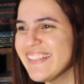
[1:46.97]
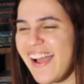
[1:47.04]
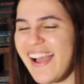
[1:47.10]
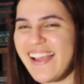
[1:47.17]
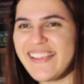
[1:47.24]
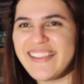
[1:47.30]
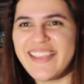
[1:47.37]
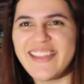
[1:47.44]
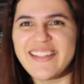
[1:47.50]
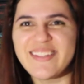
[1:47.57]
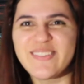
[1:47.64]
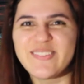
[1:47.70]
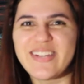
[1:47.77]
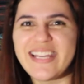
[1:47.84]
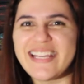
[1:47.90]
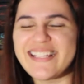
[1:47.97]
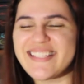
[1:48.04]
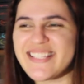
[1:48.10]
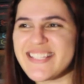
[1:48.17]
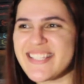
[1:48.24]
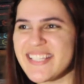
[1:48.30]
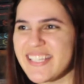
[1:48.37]
I can't wait
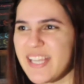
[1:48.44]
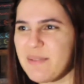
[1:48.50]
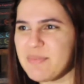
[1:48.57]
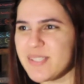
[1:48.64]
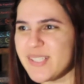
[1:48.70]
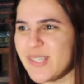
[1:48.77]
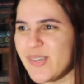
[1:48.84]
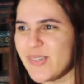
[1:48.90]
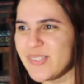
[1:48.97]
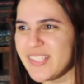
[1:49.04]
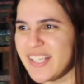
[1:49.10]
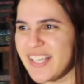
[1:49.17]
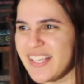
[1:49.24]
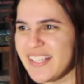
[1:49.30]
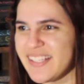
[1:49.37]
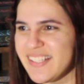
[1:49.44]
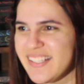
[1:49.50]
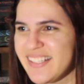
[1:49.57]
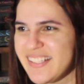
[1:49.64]
to see Captain Cold again.